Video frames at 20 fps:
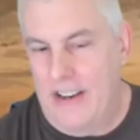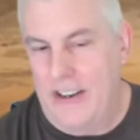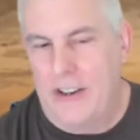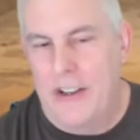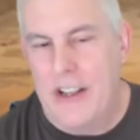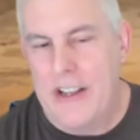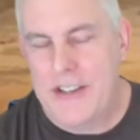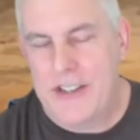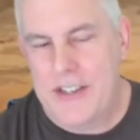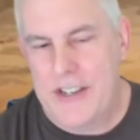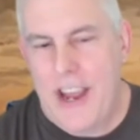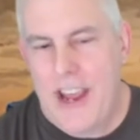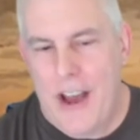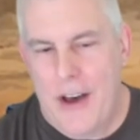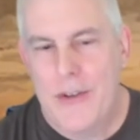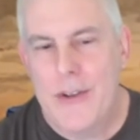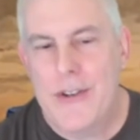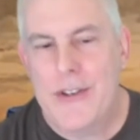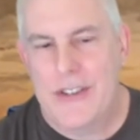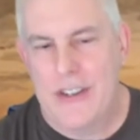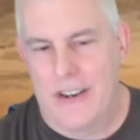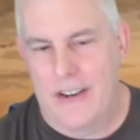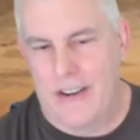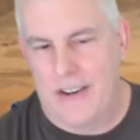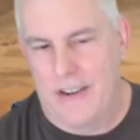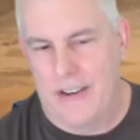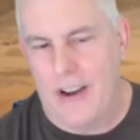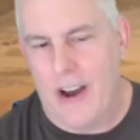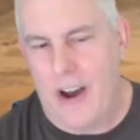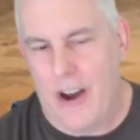let's see how this
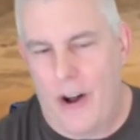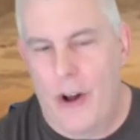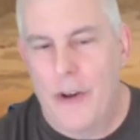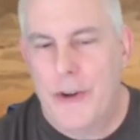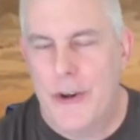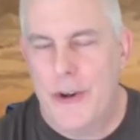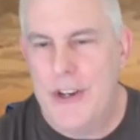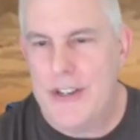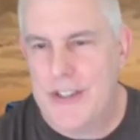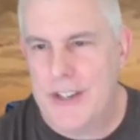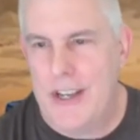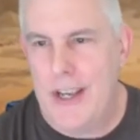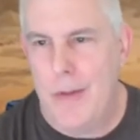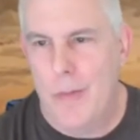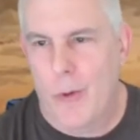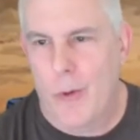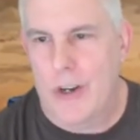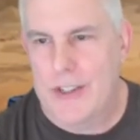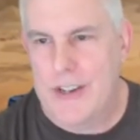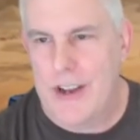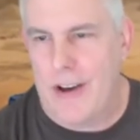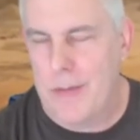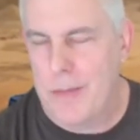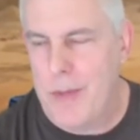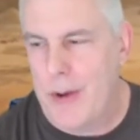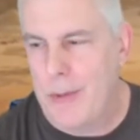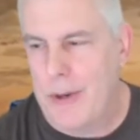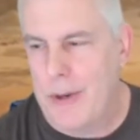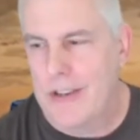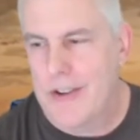alternate scheme works out.
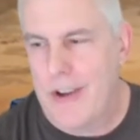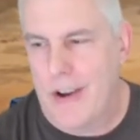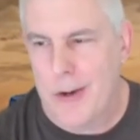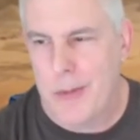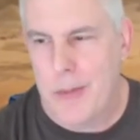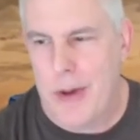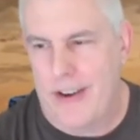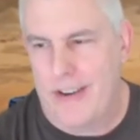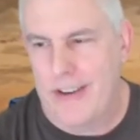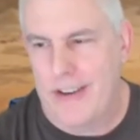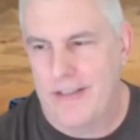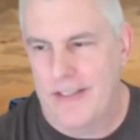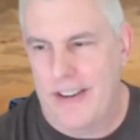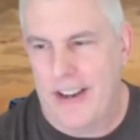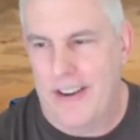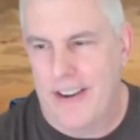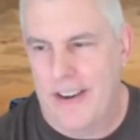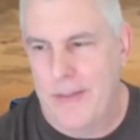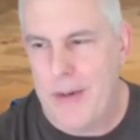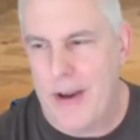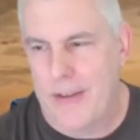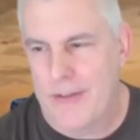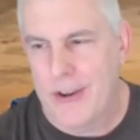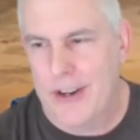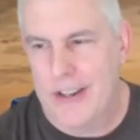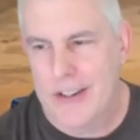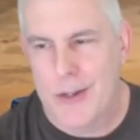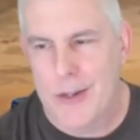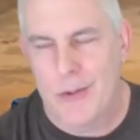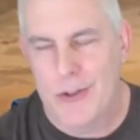Maybe we can talk about it after I
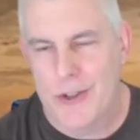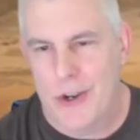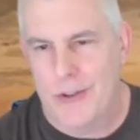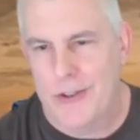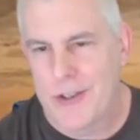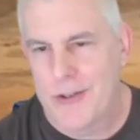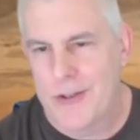get some results.